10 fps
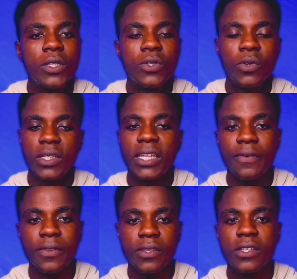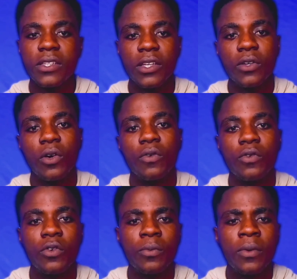with 256GB of
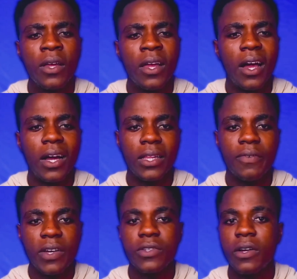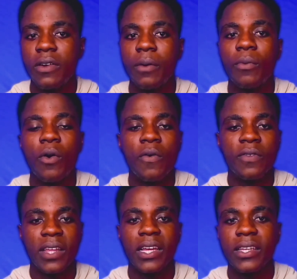ROM and a virtual RAM of
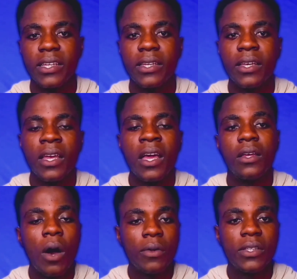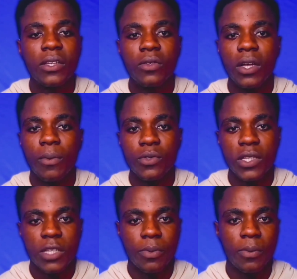9GB, while the Tecno Camon
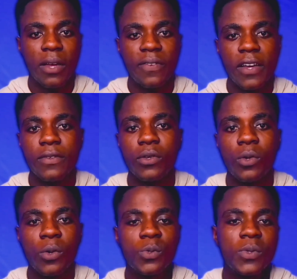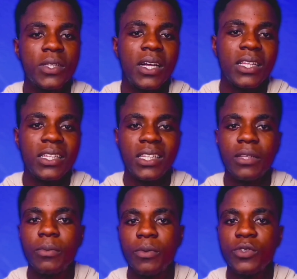20 Premier 5G comes with an
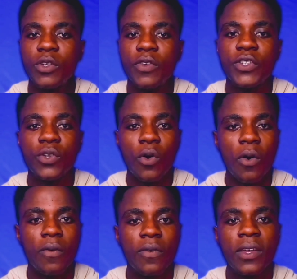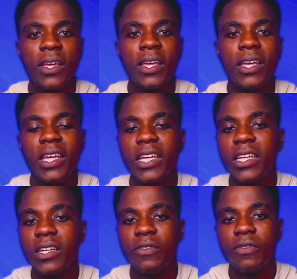internal memory storage of
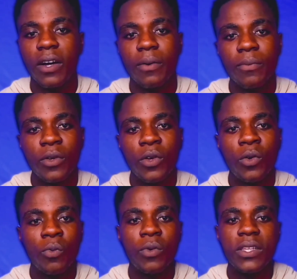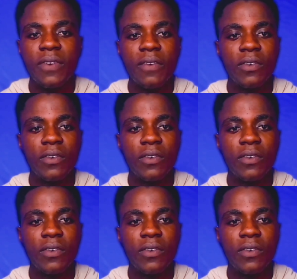8GB RAM with